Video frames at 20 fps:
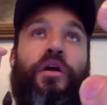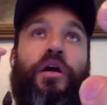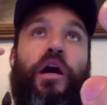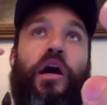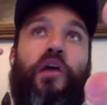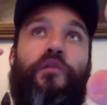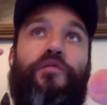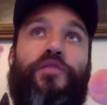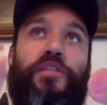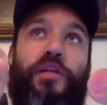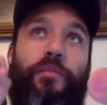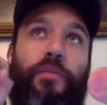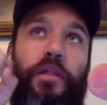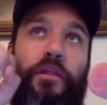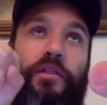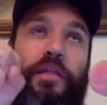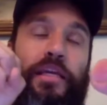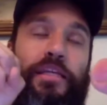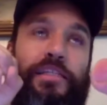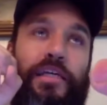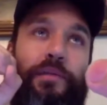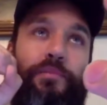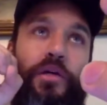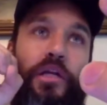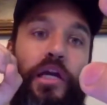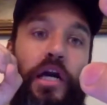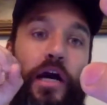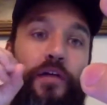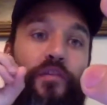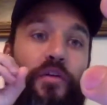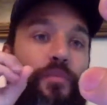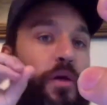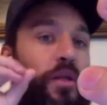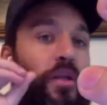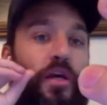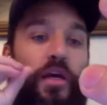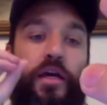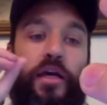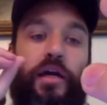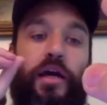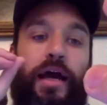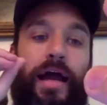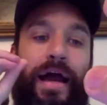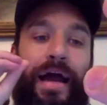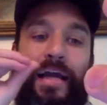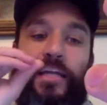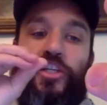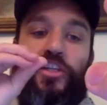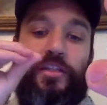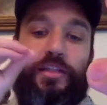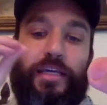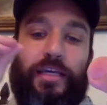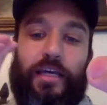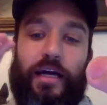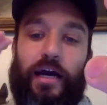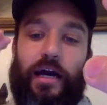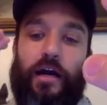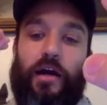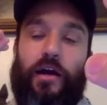of some of the things that I'm going to cover. But actually,